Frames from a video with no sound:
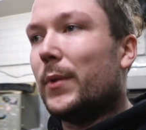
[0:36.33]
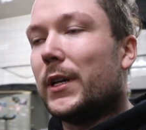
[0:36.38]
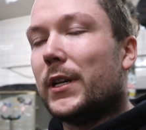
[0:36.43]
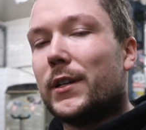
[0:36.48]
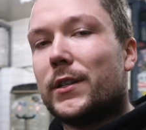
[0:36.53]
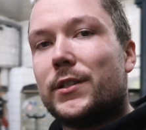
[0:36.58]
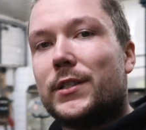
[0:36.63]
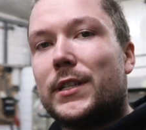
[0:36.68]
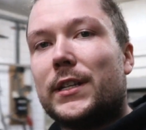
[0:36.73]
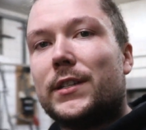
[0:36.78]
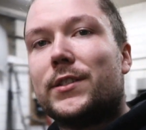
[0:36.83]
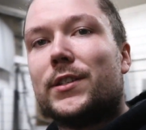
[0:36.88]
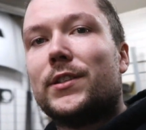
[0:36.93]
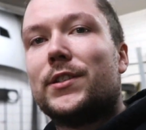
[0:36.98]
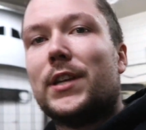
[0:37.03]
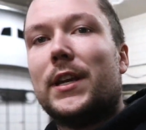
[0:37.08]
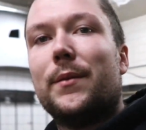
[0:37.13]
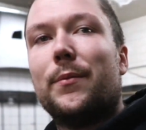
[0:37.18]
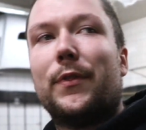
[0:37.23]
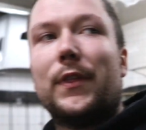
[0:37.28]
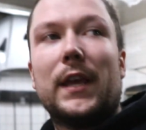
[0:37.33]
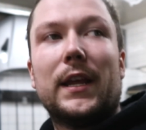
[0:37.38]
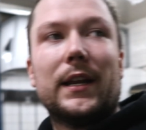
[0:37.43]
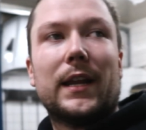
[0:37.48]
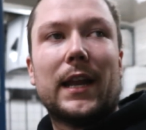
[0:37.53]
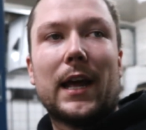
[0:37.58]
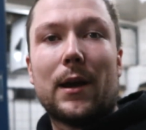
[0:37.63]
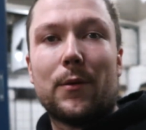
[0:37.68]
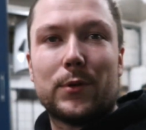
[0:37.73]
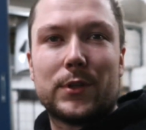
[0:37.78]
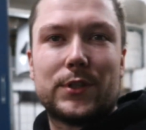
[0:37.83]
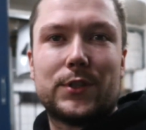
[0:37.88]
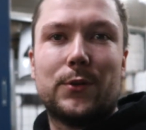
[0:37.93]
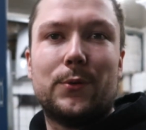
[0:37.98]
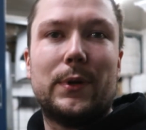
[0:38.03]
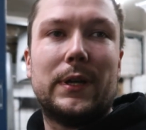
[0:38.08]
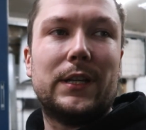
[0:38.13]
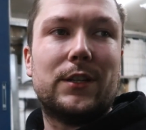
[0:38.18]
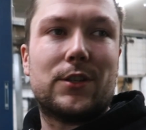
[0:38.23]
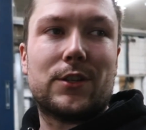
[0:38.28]
because that's the same thing that I was
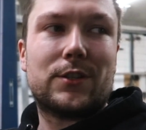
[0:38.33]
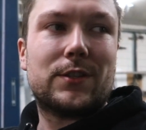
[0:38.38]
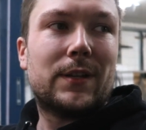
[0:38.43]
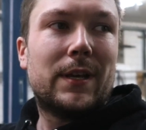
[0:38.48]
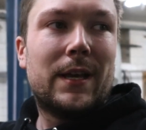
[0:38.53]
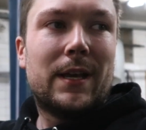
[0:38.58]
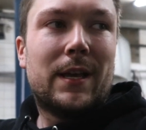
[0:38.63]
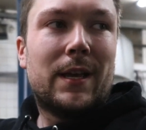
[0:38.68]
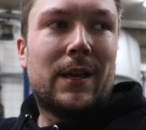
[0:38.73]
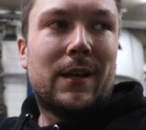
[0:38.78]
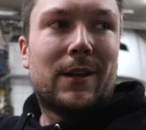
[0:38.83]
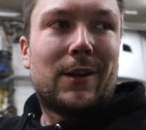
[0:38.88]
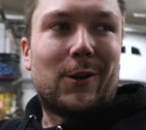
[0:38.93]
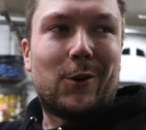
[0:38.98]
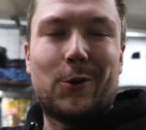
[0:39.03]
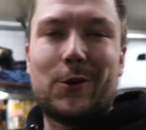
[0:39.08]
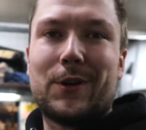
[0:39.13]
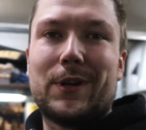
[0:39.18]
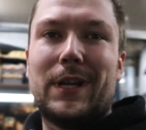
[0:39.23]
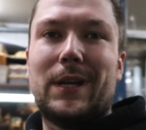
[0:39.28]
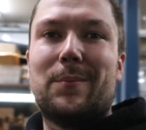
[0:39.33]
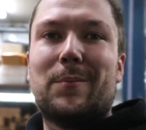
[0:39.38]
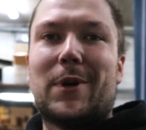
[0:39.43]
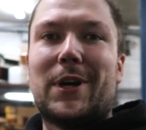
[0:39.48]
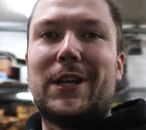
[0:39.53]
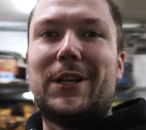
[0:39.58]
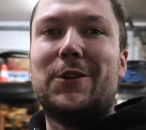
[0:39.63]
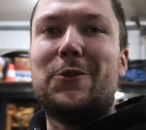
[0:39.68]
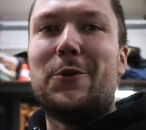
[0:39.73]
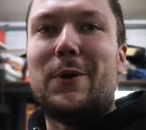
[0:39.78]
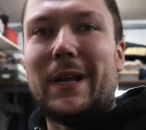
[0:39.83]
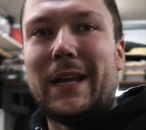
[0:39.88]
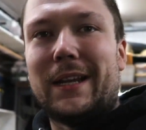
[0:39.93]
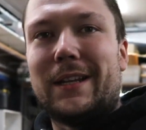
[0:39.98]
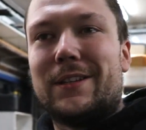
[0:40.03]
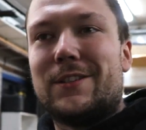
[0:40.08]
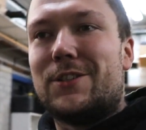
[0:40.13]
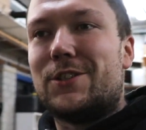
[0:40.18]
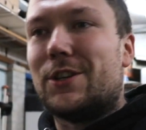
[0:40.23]
doing, just learning by doing.